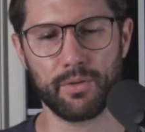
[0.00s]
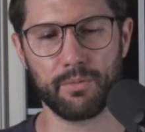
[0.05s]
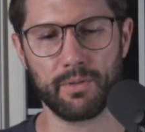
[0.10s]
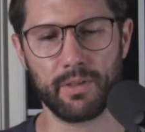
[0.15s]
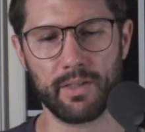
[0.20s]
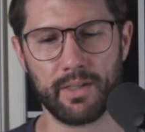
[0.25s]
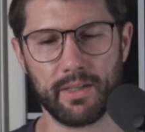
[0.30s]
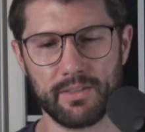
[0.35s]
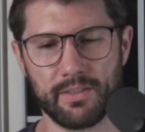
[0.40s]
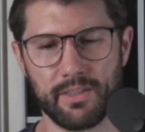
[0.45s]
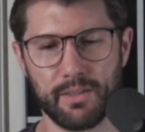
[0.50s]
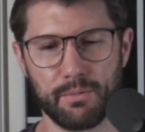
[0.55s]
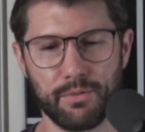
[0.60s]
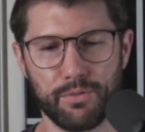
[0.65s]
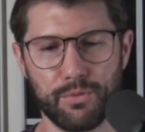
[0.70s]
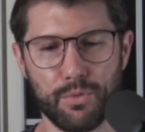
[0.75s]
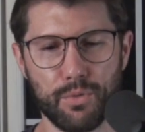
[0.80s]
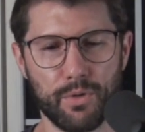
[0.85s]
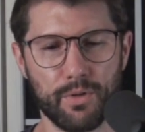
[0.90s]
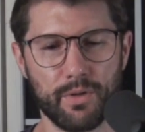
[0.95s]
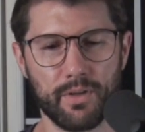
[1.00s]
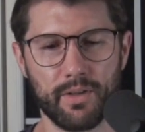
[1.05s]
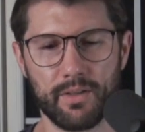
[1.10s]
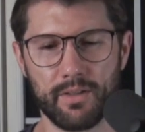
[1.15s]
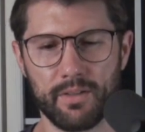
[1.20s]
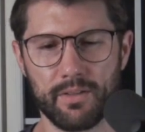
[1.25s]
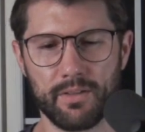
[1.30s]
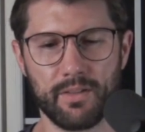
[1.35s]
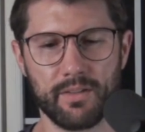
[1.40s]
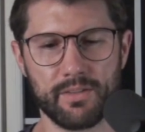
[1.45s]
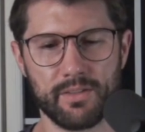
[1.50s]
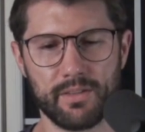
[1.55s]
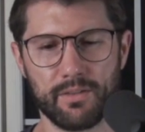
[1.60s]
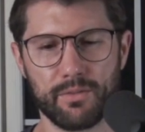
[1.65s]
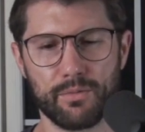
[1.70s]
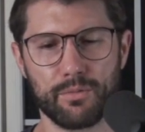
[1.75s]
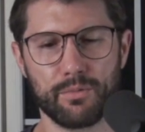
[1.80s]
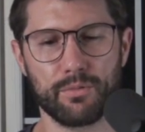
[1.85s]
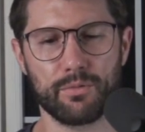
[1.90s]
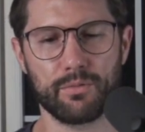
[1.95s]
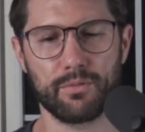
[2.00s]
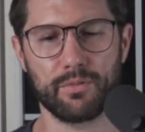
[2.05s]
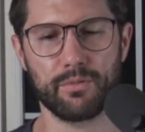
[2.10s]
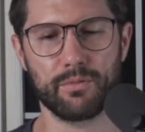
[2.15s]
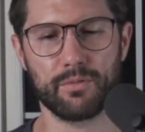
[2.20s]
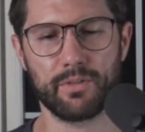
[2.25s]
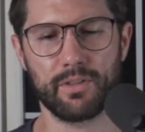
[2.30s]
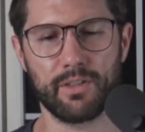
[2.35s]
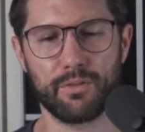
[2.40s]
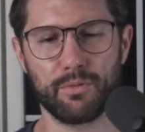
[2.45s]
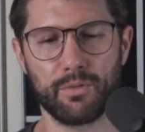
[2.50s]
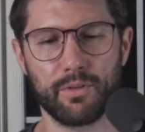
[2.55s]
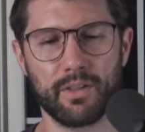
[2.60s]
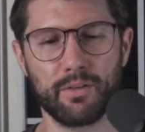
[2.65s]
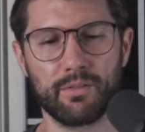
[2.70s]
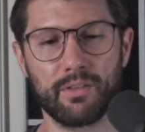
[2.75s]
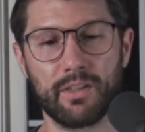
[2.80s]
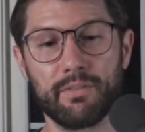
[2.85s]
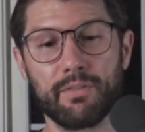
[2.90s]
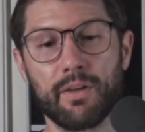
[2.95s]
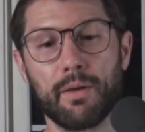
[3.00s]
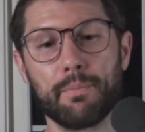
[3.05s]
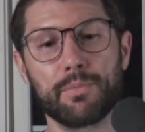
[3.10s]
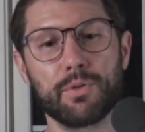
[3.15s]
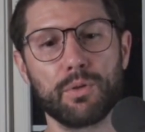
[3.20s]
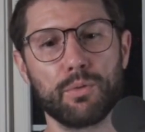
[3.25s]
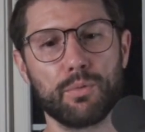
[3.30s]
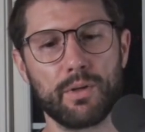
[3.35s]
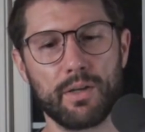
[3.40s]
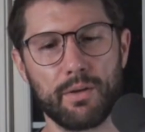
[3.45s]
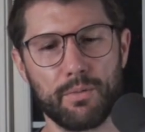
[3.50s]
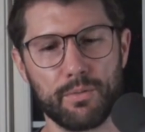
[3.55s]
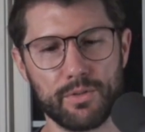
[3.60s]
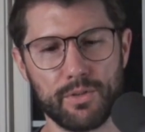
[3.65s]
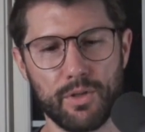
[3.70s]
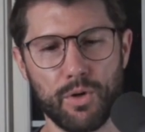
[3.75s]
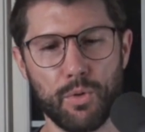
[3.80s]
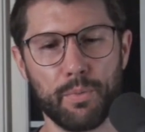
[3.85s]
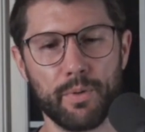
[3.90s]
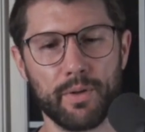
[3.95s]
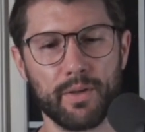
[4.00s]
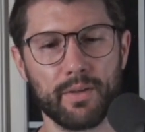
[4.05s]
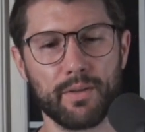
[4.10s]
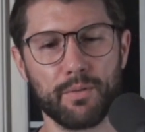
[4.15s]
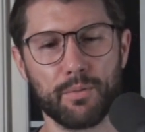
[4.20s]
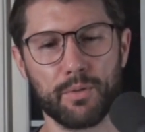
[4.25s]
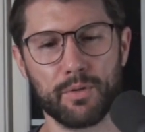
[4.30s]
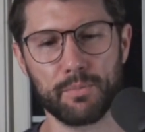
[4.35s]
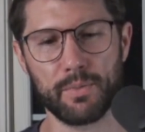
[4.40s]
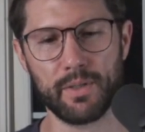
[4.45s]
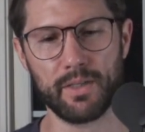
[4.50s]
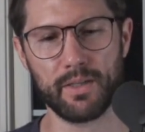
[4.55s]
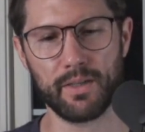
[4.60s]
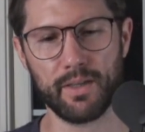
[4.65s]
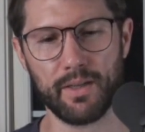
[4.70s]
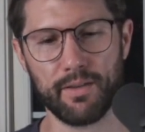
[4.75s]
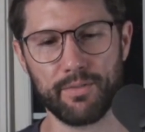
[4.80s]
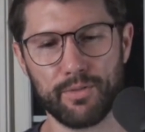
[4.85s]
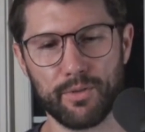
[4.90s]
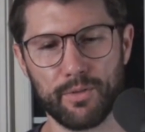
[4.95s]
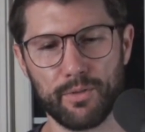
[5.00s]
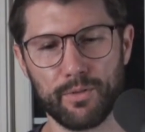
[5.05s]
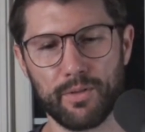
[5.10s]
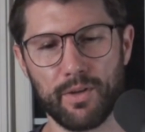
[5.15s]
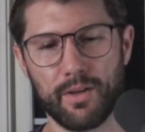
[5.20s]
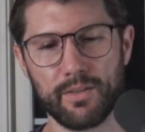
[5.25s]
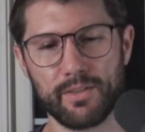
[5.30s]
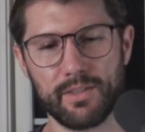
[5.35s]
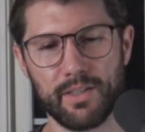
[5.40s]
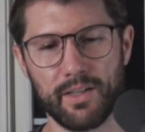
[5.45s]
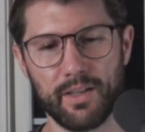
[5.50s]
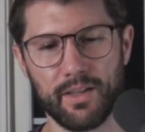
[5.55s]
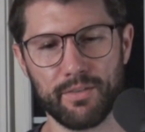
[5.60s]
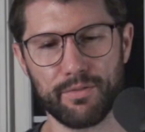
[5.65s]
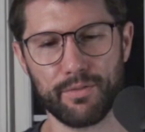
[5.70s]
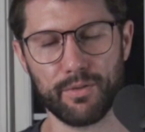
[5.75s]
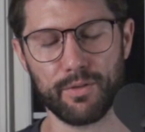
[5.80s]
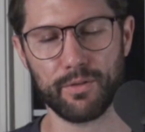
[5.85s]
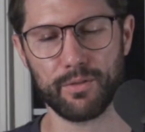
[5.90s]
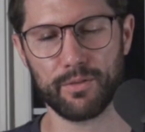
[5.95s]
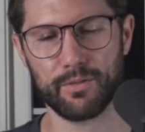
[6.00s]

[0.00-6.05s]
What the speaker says: but like I said before, it didn't really live up to what I was hoping it would be after not seeing it for